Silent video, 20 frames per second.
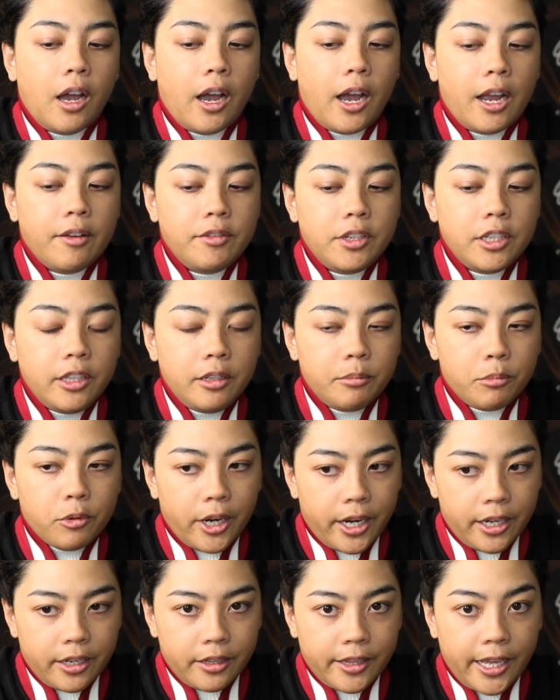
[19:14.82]
I've
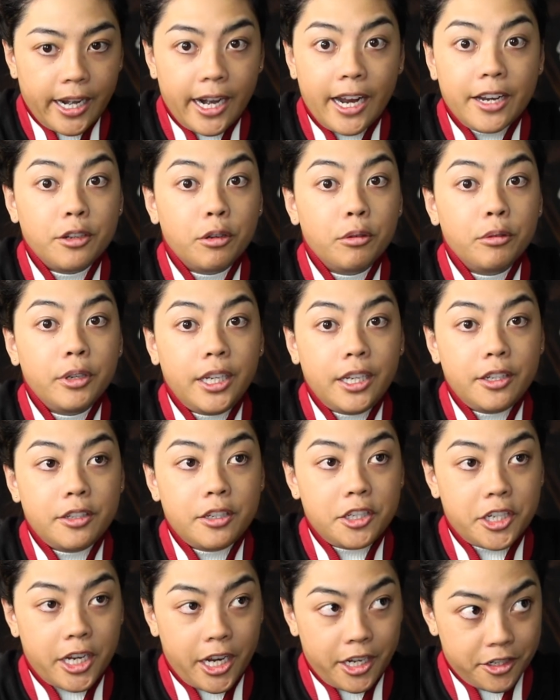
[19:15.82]
deliberated that I don't need
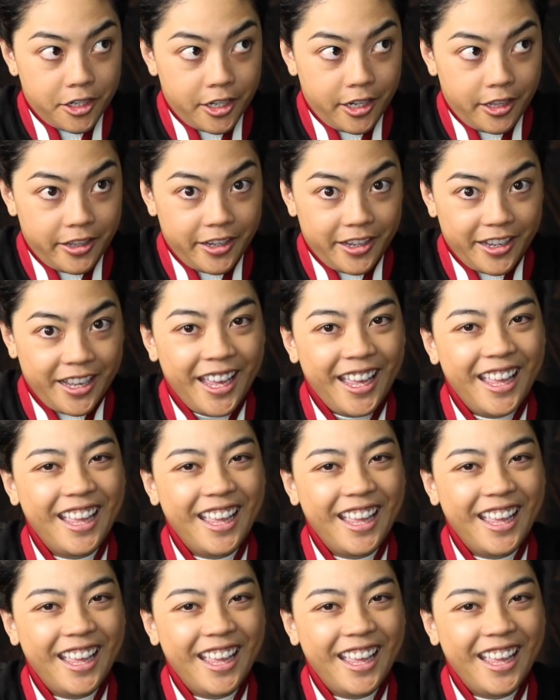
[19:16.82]
to change anything.